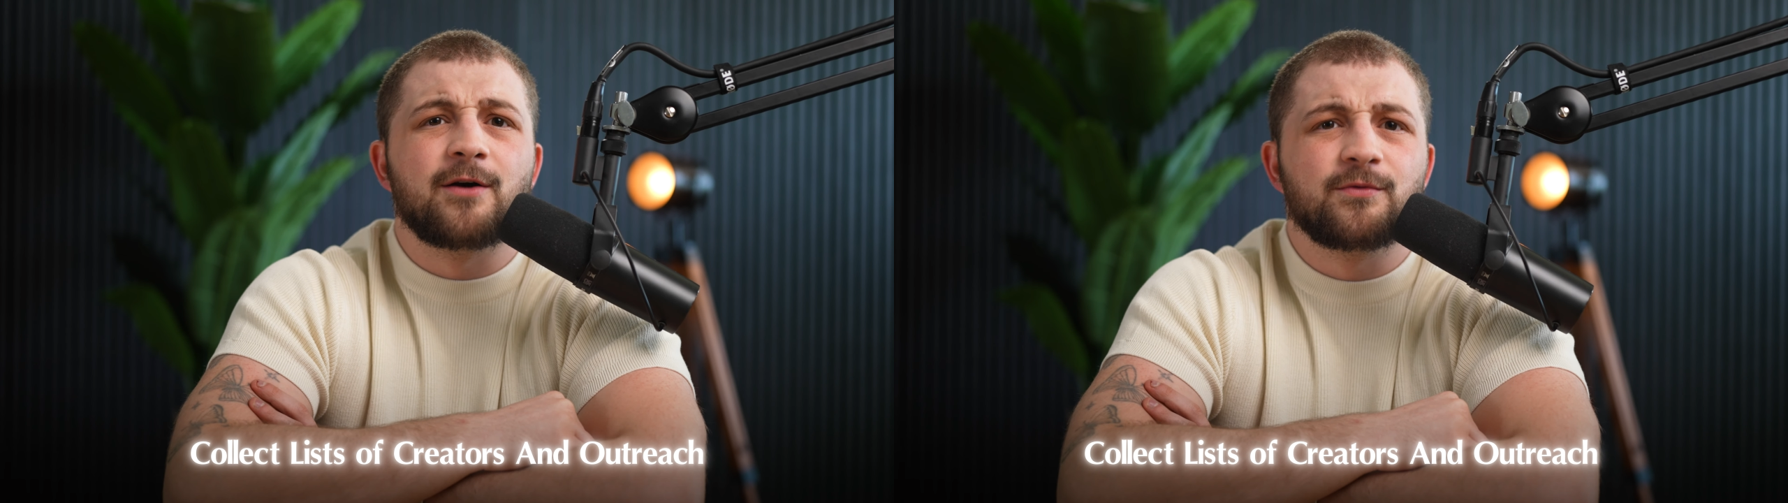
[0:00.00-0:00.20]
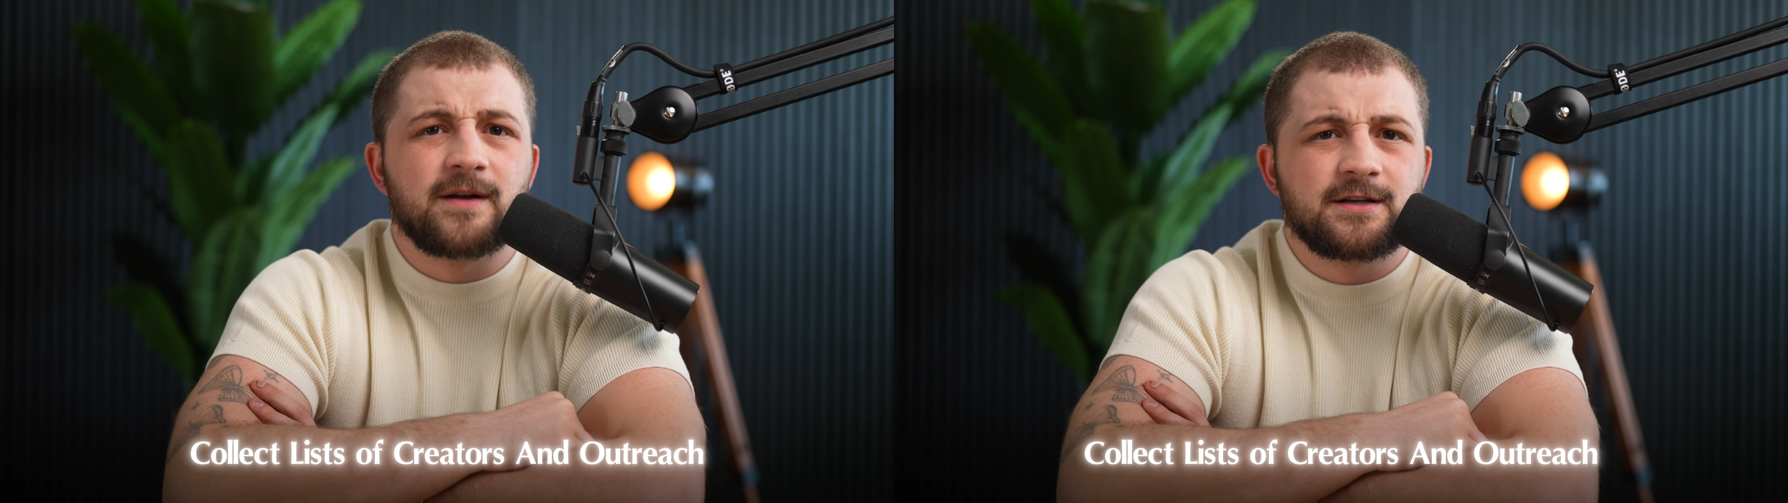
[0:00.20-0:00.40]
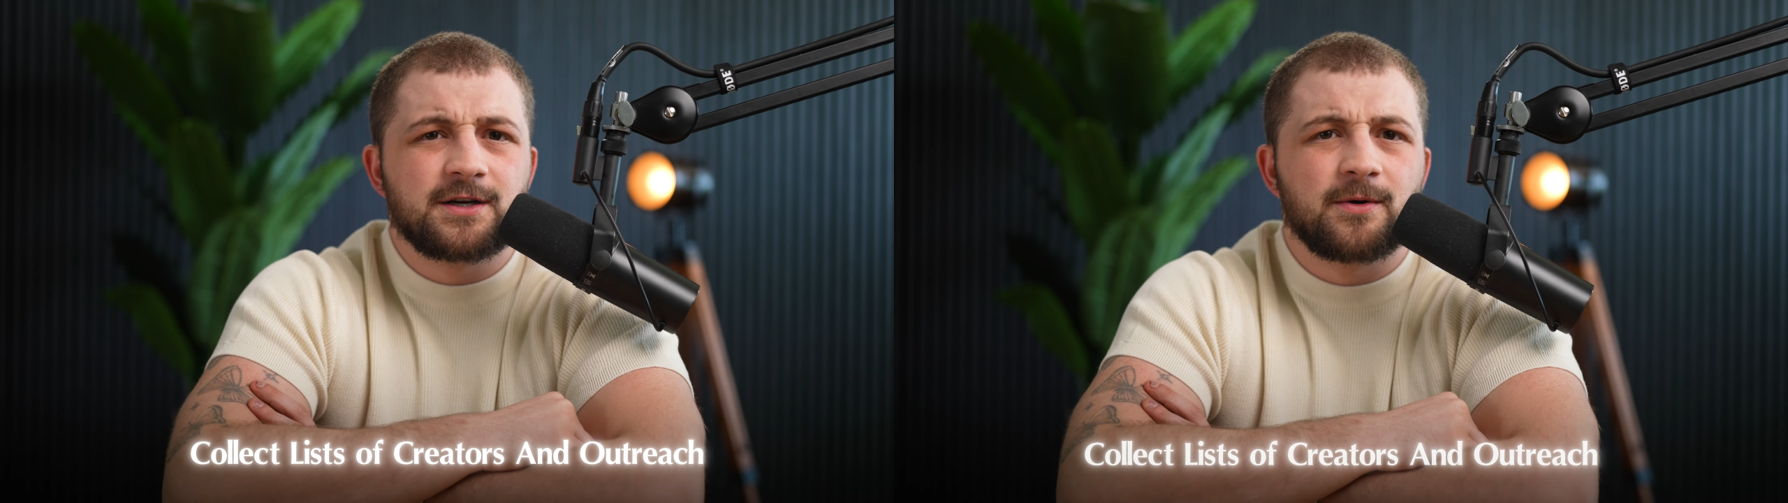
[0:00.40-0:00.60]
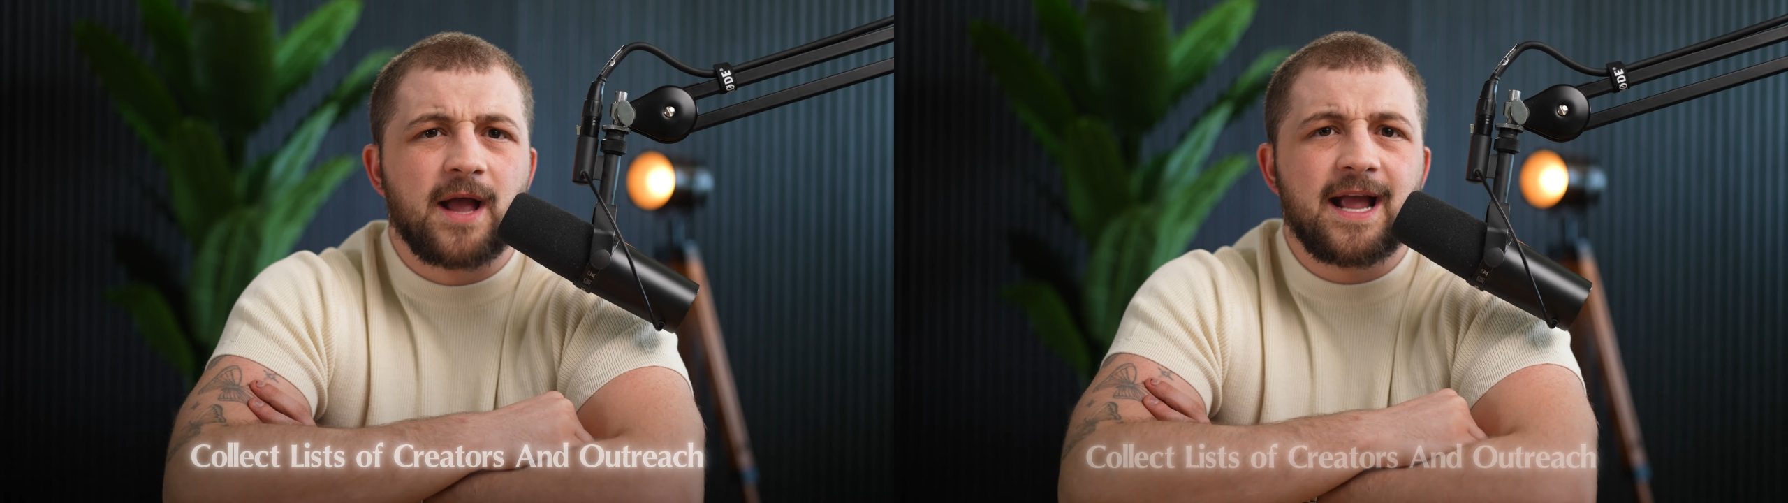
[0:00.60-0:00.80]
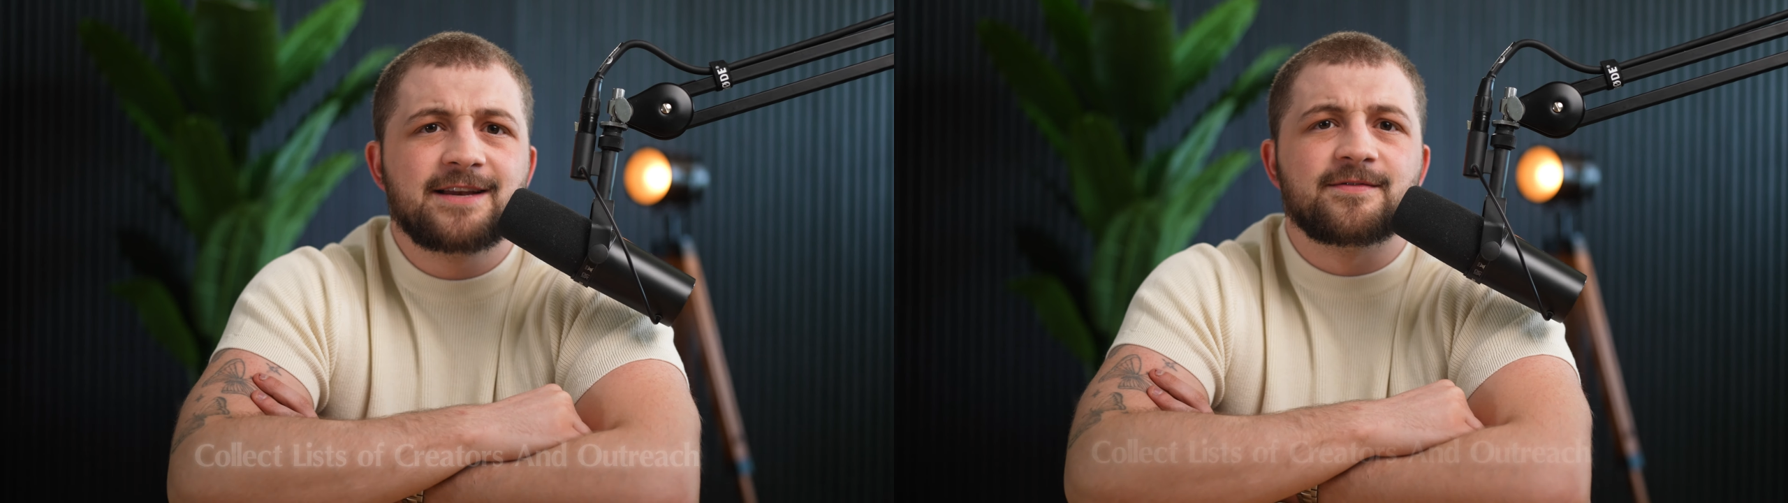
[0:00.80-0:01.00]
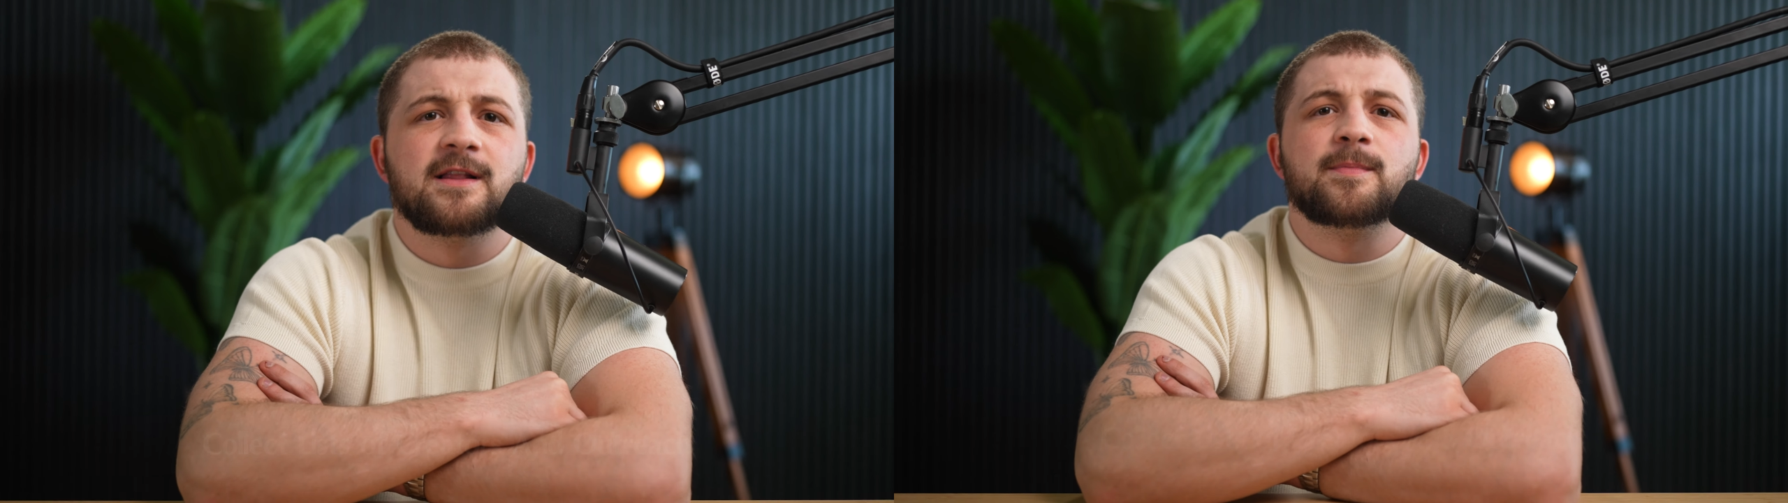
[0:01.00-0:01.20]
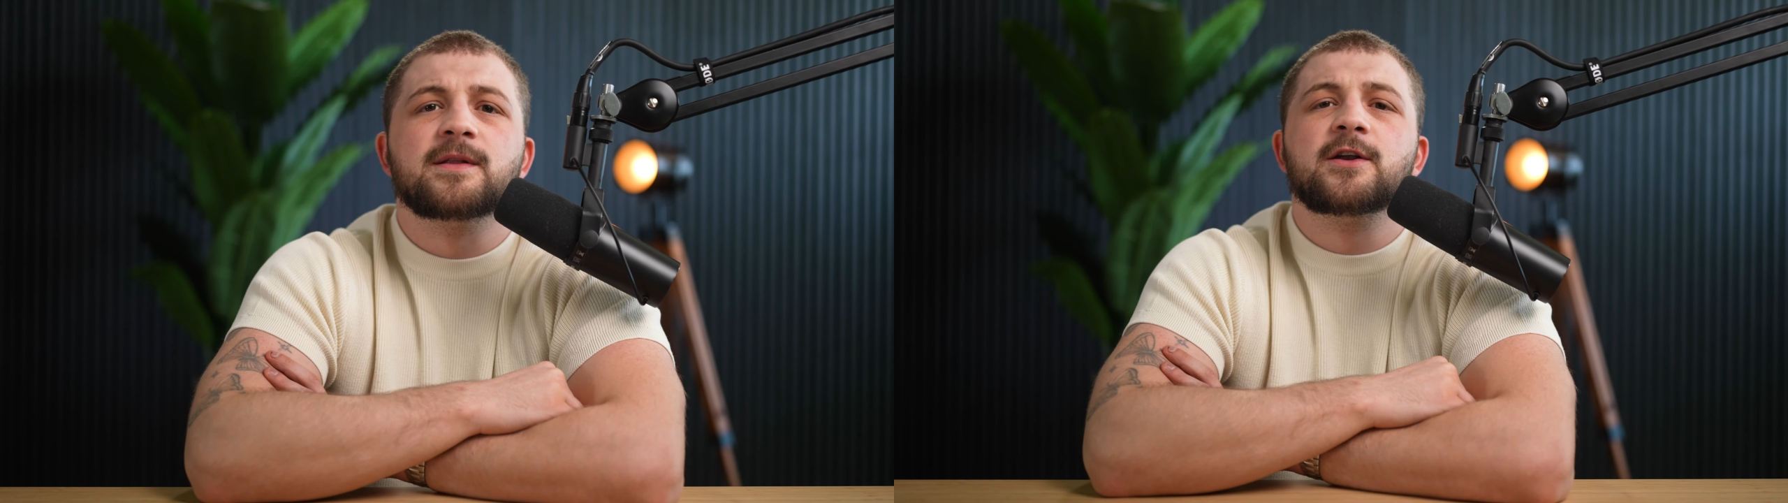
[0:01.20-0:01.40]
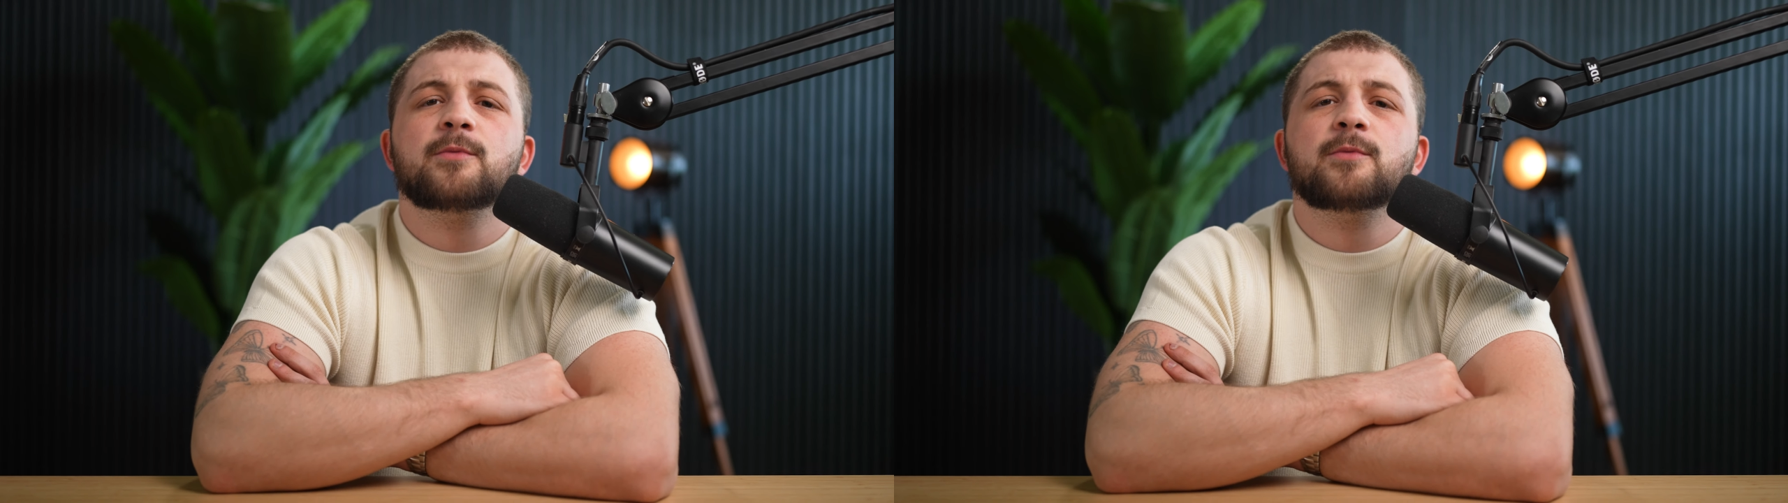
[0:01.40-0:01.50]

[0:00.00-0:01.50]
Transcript: outreach, okay? Develop a little